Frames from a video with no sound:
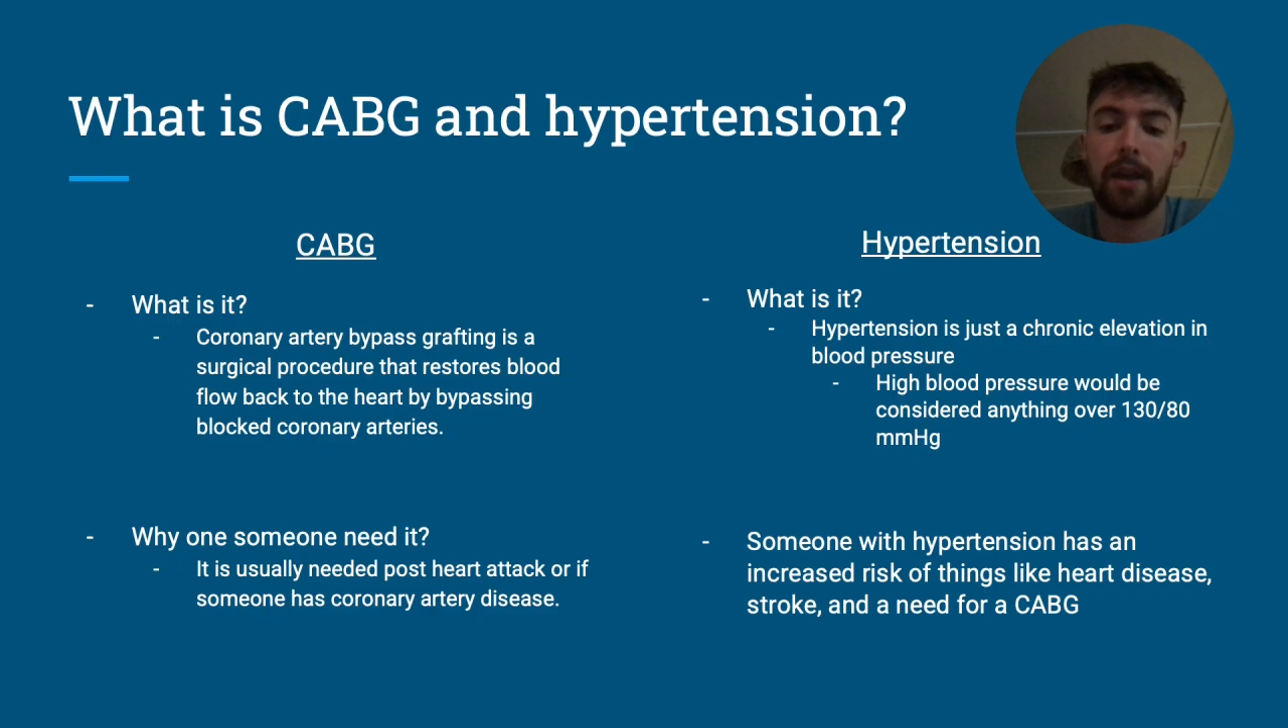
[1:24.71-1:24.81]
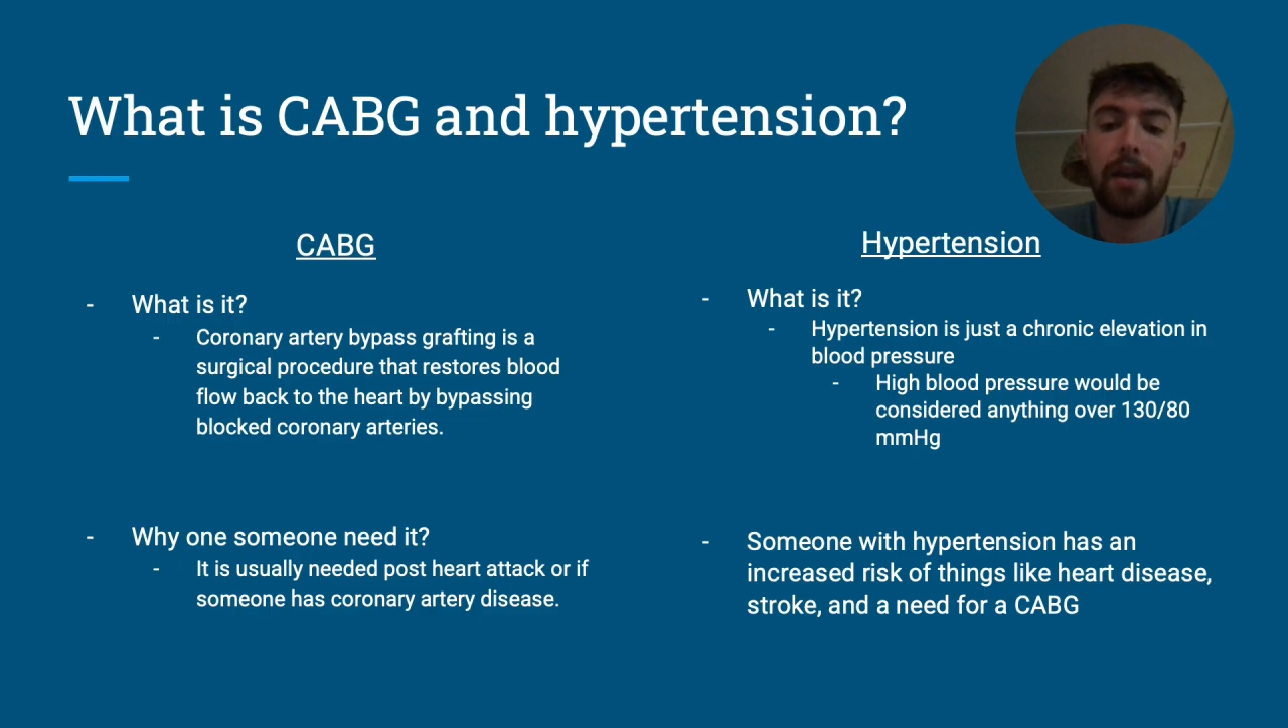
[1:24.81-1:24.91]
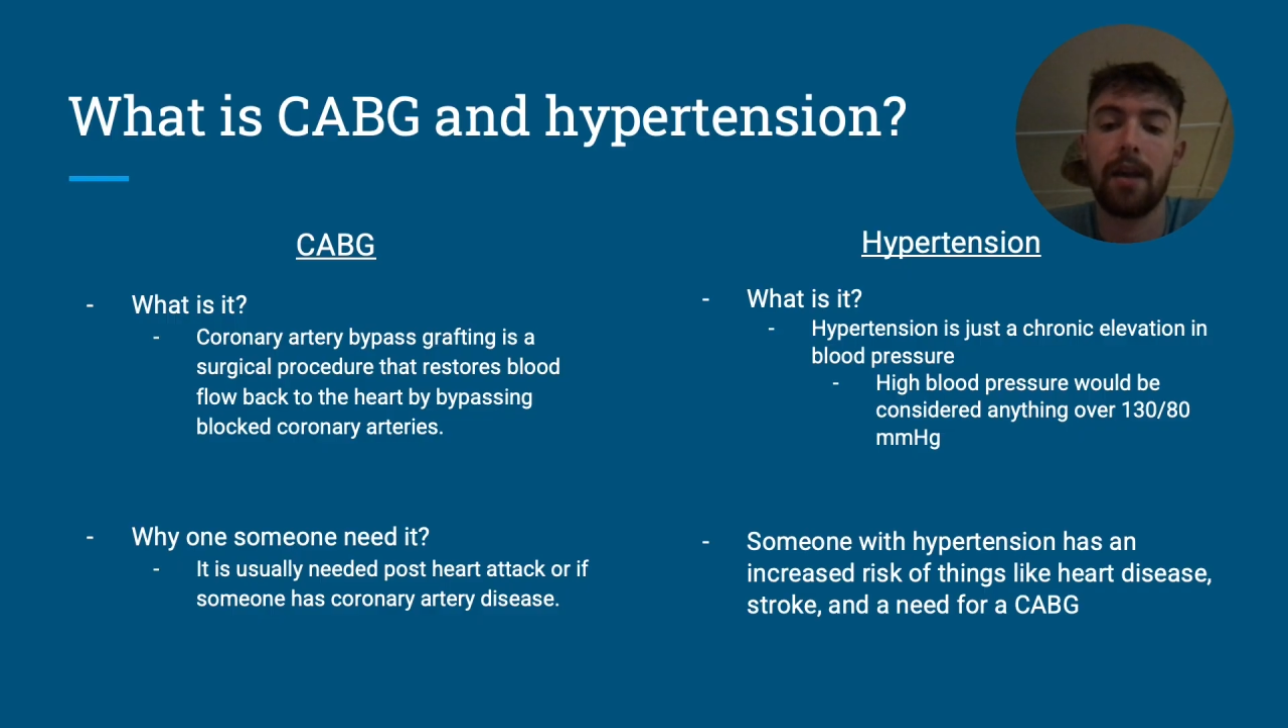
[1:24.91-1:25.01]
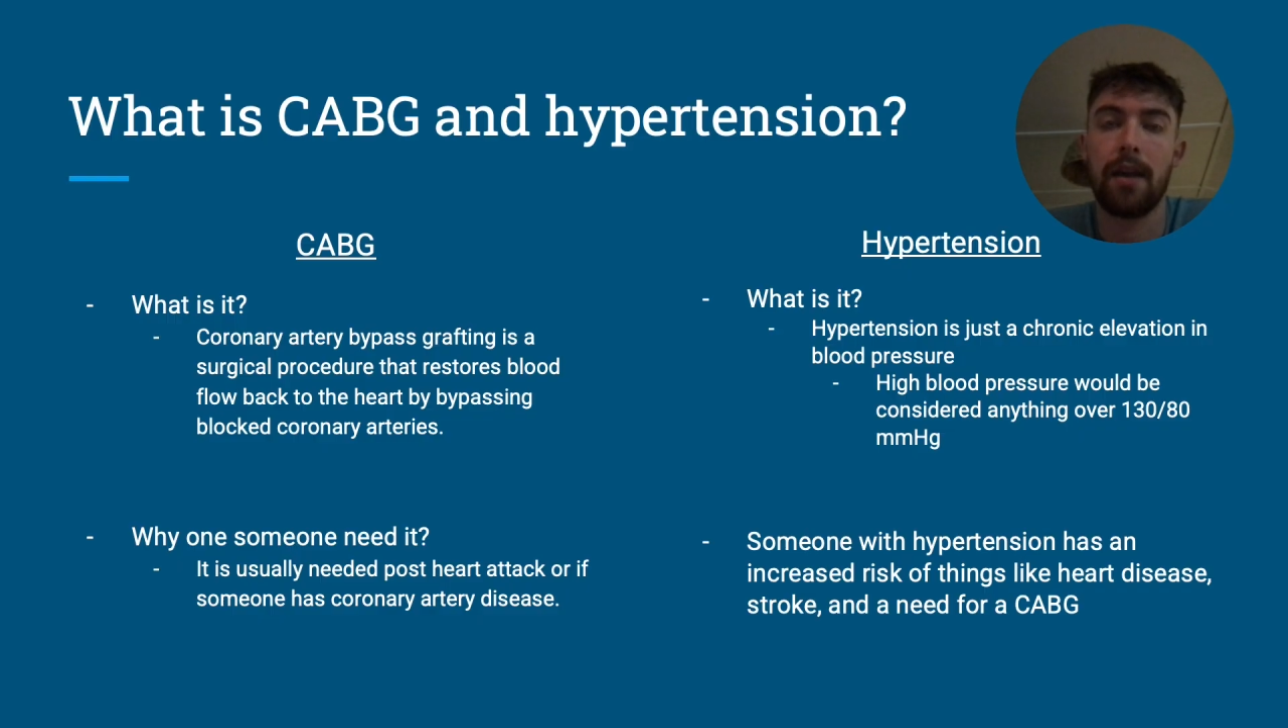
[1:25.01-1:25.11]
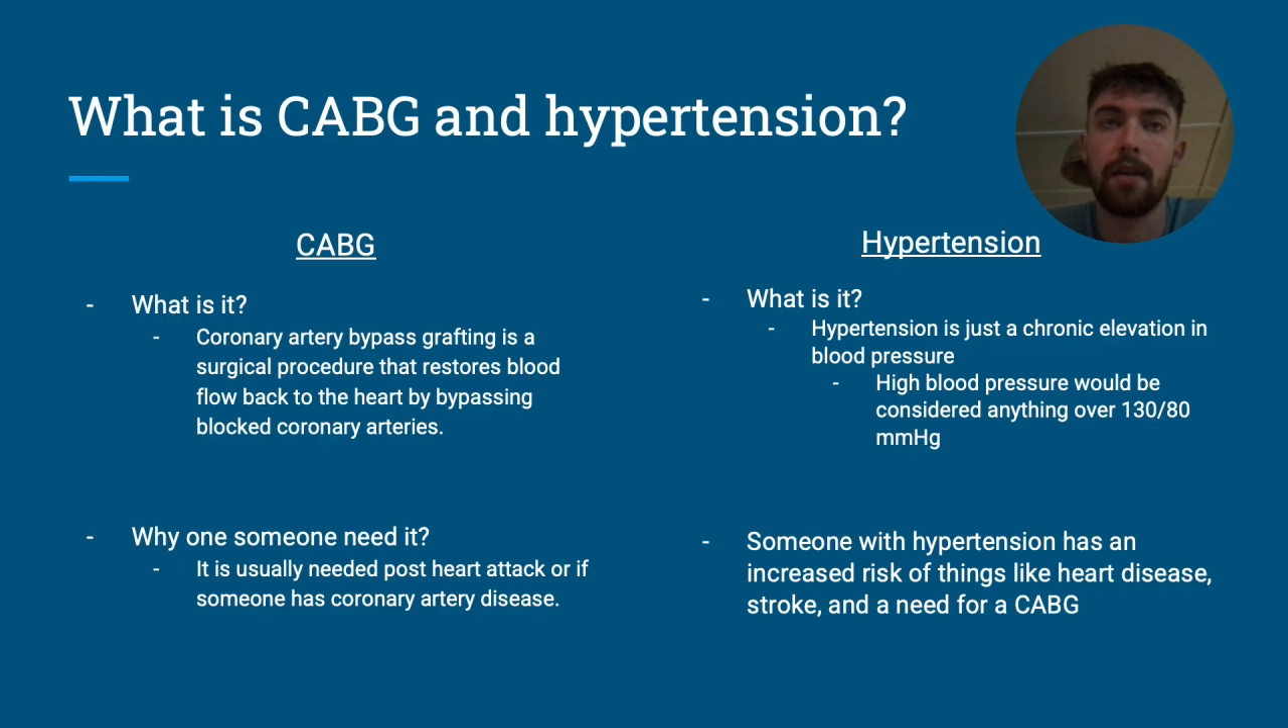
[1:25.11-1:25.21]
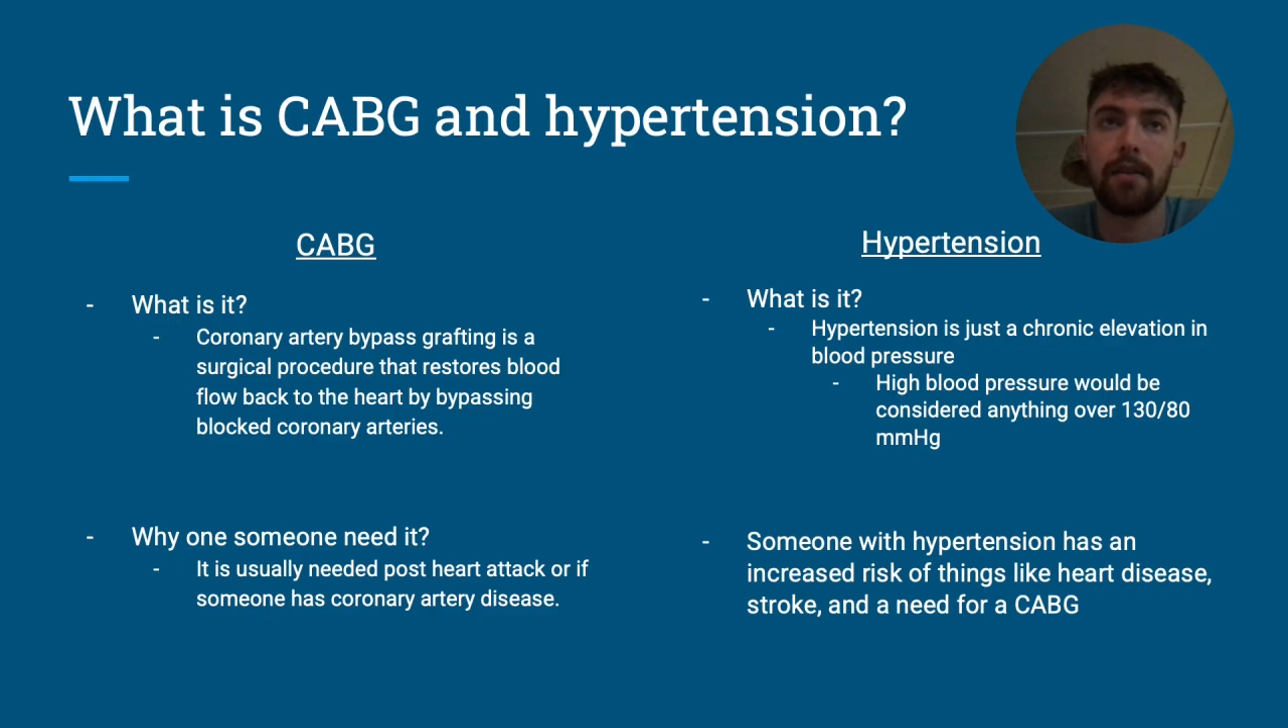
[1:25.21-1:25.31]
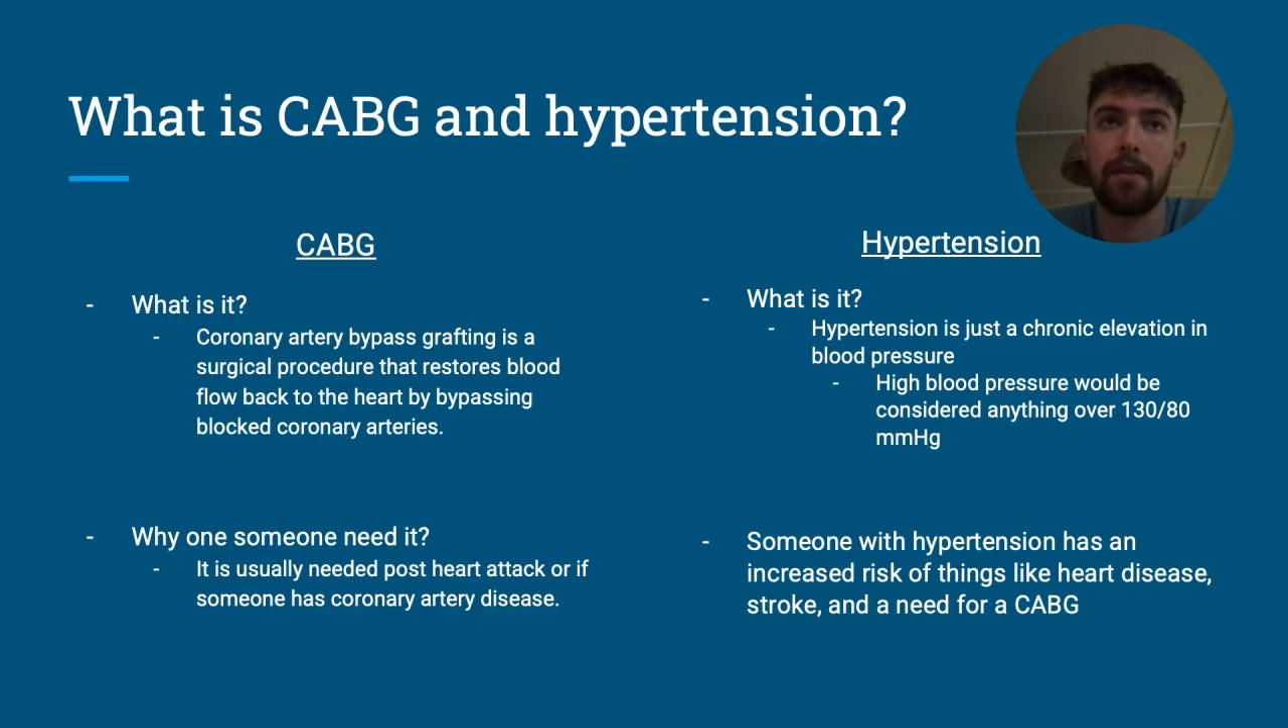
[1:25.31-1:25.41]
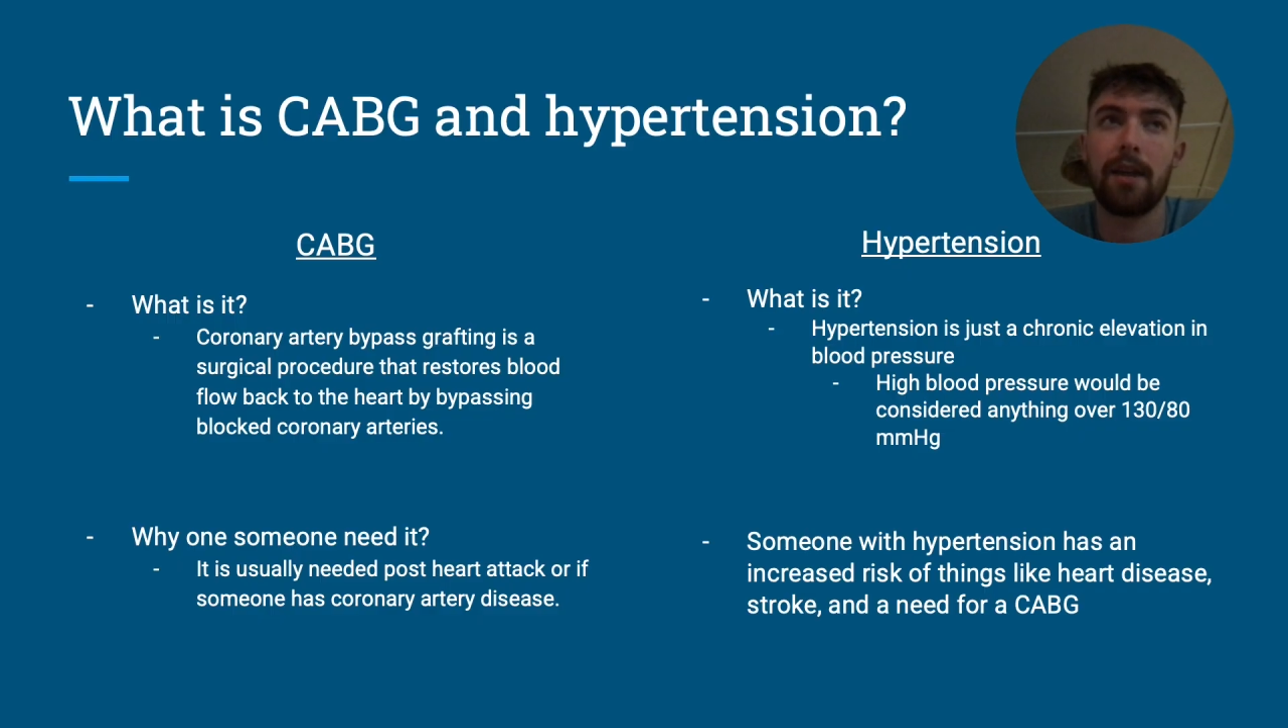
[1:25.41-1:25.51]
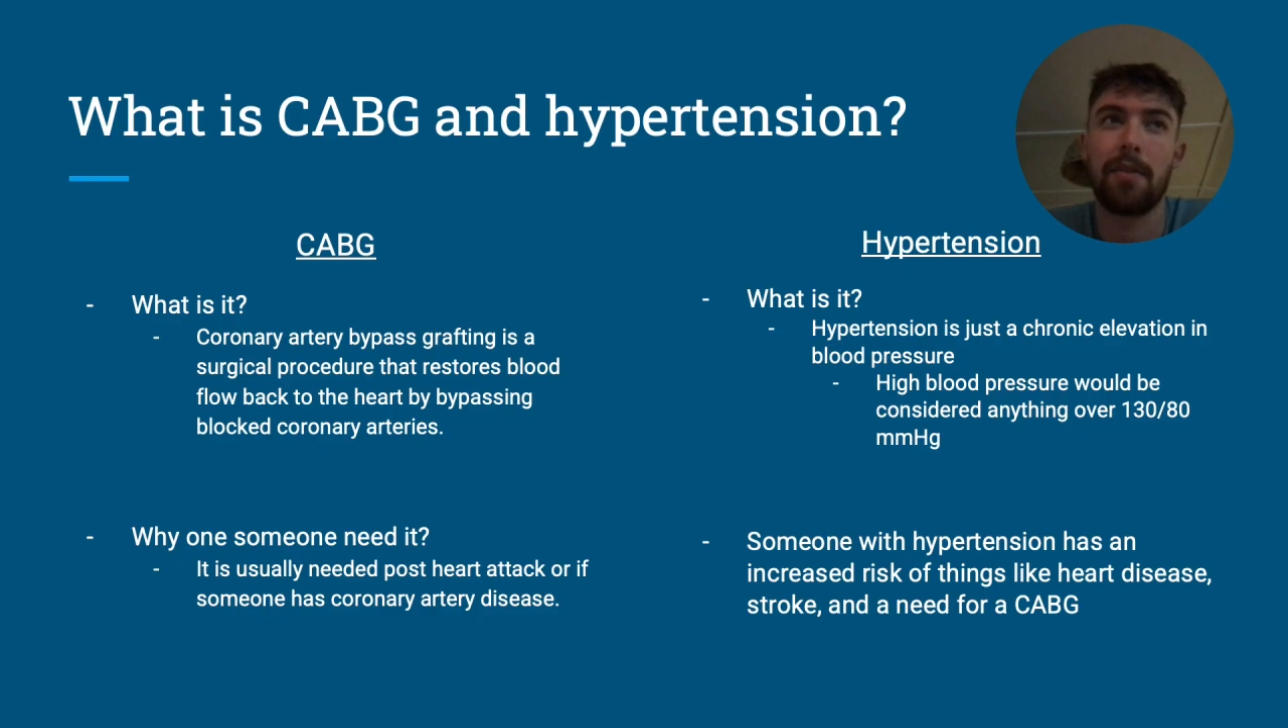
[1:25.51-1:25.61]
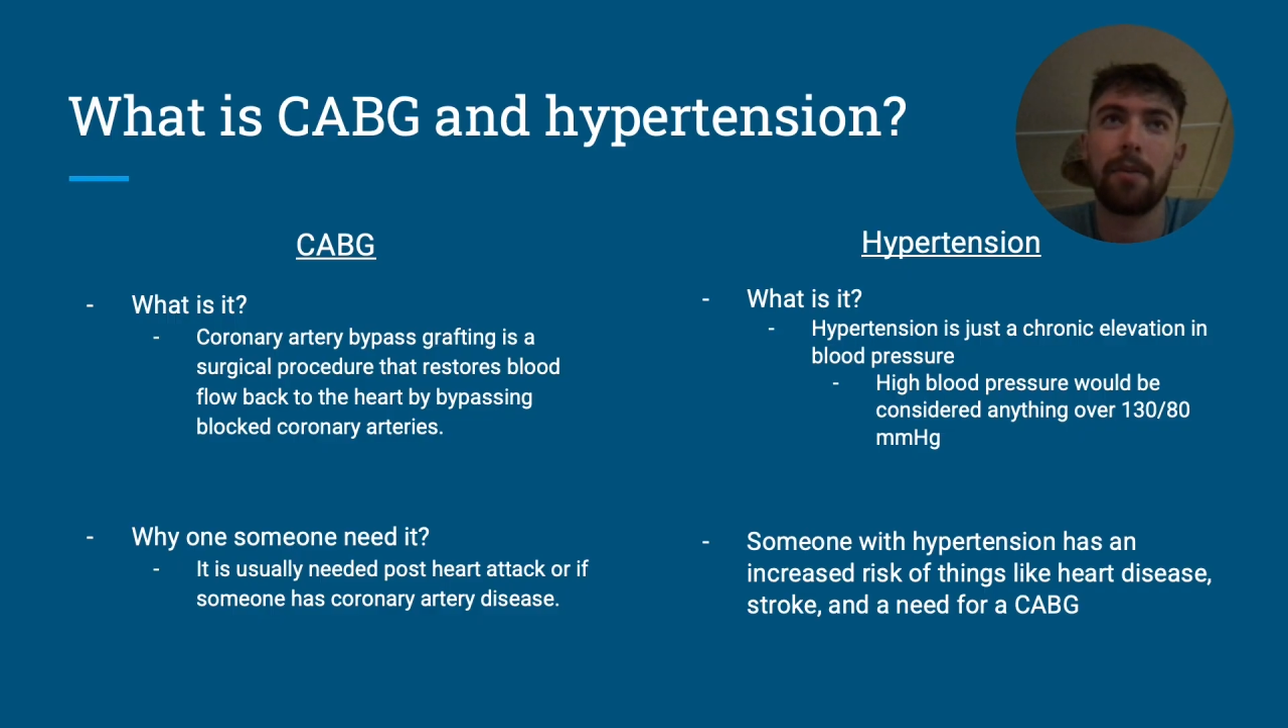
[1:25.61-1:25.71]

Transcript: and that